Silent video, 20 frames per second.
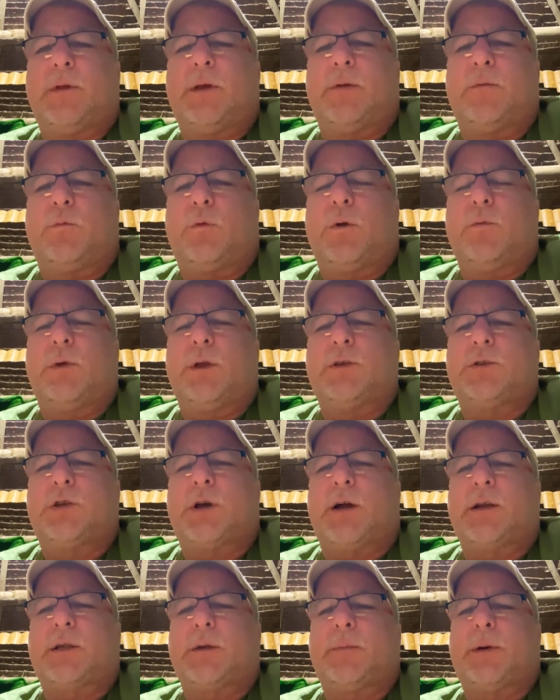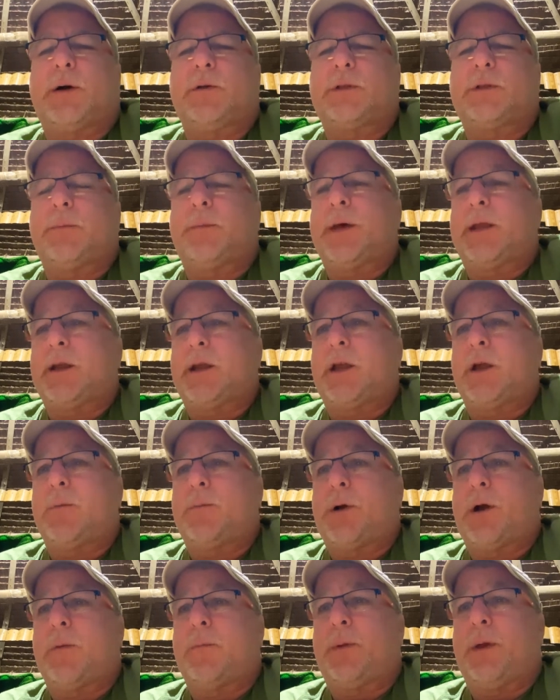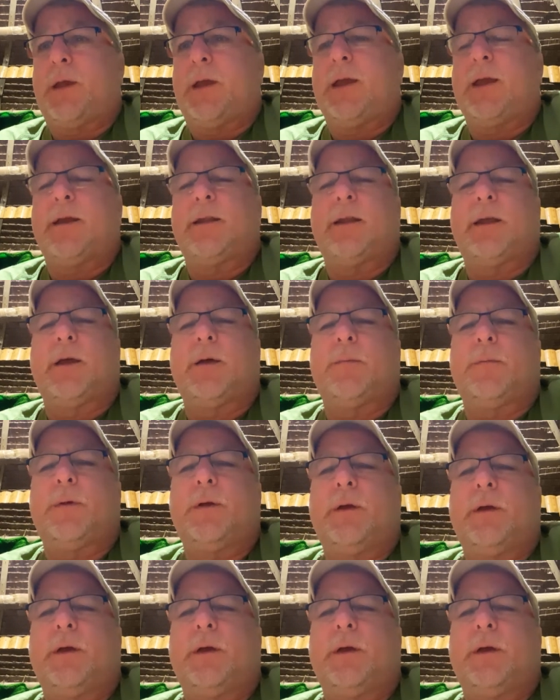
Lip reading: and one we talked about the Medicare Part B and him.